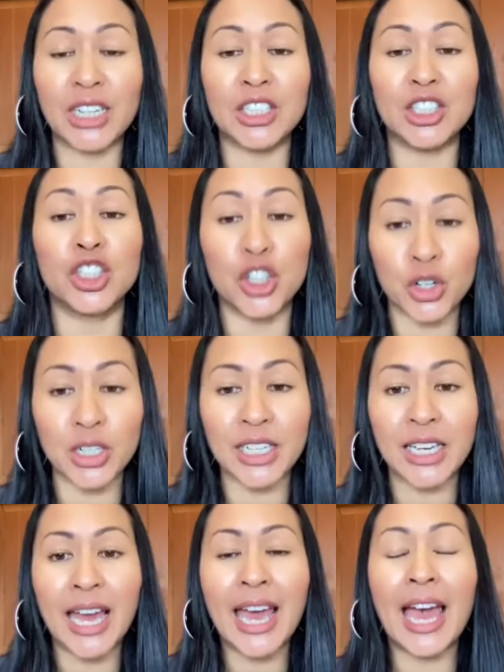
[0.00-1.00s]
his
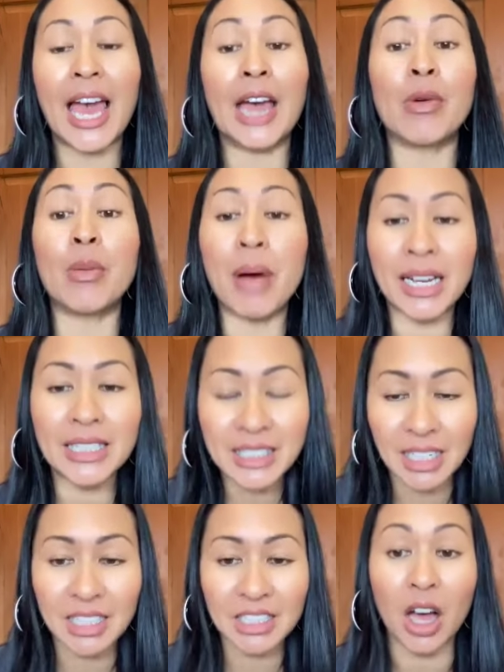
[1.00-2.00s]
journey and reminds
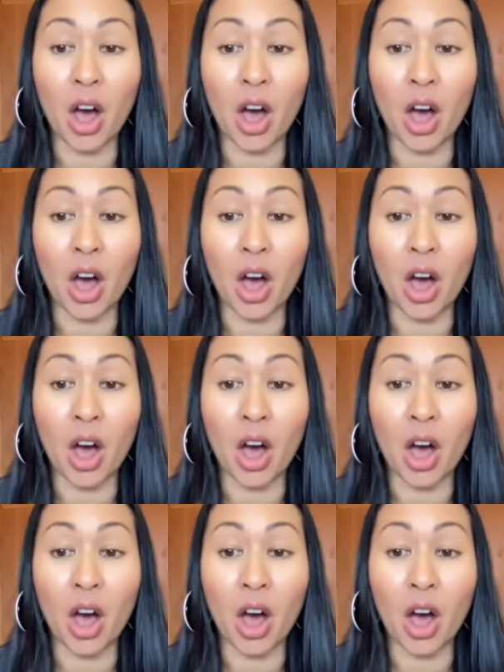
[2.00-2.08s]
us